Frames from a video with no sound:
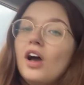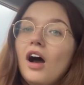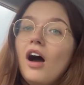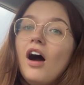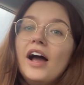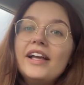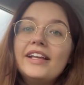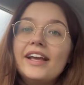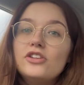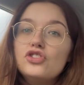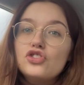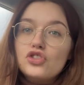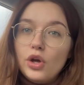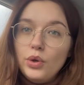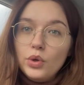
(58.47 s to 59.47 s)
I get
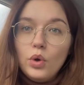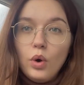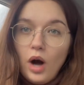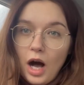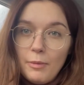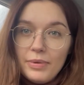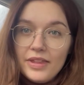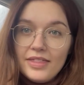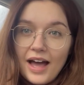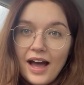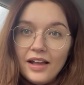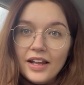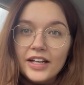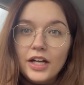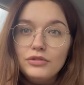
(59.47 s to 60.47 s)
so caught up in that,
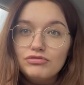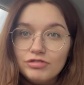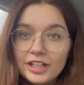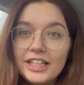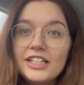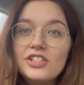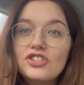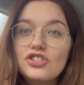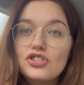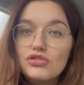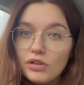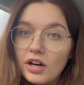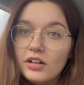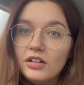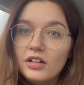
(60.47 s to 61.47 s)
like I really
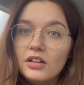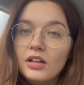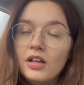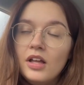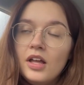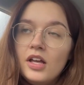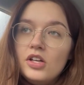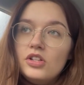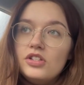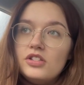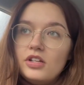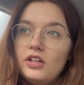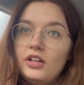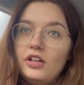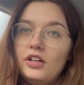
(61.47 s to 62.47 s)
struggle
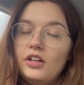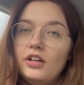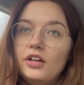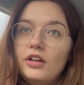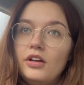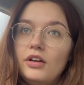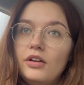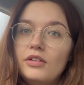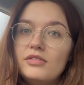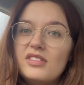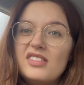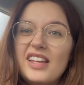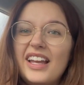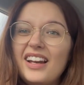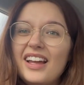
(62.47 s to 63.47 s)
to
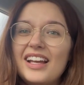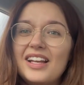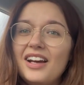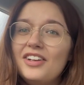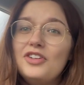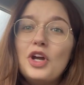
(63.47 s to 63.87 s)
stay like, I don't